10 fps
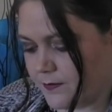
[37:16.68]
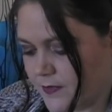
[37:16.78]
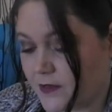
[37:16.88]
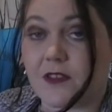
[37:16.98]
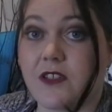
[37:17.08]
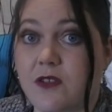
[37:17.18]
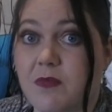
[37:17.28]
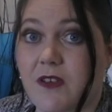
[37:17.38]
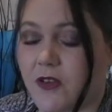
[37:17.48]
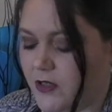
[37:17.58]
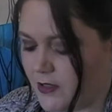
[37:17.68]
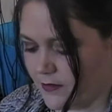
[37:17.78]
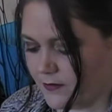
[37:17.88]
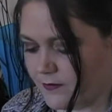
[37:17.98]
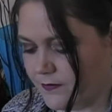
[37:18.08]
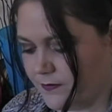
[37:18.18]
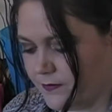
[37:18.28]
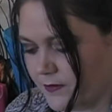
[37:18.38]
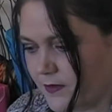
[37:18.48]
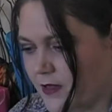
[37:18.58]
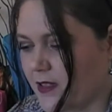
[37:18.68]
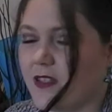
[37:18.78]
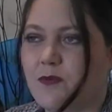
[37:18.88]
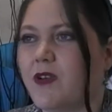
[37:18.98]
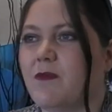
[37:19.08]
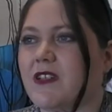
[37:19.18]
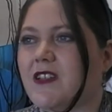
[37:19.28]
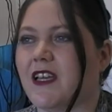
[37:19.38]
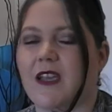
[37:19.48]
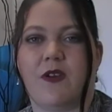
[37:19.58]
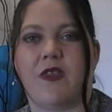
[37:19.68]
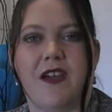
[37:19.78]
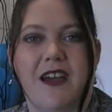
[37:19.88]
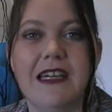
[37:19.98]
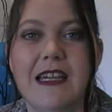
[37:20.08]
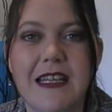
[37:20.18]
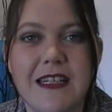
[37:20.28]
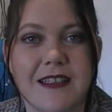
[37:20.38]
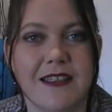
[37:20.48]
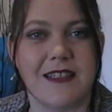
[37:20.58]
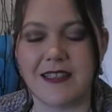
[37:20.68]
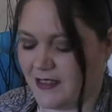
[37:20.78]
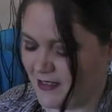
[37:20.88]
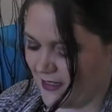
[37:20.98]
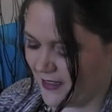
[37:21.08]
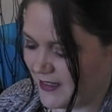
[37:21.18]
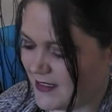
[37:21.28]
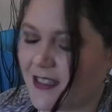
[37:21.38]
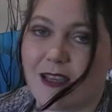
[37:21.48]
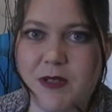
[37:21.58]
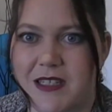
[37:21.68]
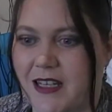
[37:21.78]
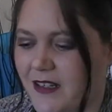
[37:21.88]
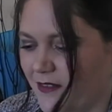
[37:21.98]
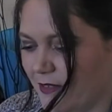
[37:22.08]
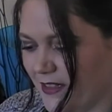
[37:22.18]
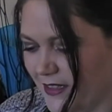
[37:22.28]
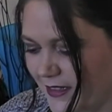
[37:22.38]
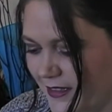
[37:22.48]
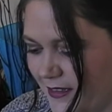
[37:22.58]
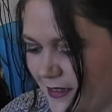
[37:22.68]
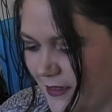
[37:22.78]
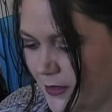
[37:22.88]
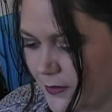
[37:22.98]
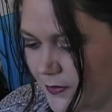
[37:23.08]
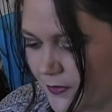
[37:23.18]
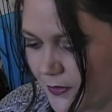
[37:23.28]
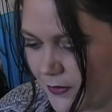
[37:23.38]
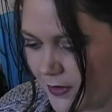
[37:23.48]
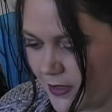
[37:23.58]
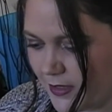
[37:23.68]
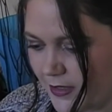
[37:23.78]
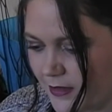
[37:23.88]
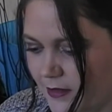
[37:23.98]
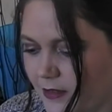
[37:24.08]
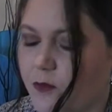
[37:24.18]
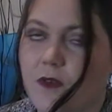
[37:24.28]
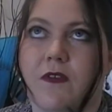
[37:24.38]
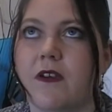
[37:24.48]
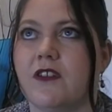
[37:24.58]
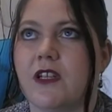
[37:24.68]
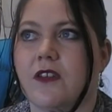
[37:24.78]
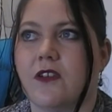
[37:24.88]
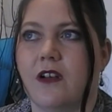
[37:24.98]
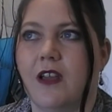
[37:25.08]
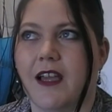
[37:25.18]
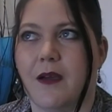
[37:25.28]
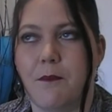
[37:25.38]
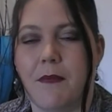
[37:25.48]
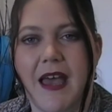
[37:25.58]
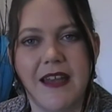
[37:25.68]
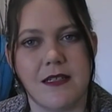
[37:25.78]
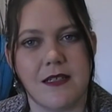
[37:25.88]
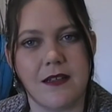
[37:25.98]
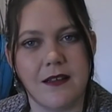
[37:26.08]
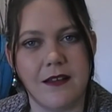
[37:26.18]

So this could be good. This is pretty much like everything I needed to get me started, really. All right, let's be very gentle. It's got like a matte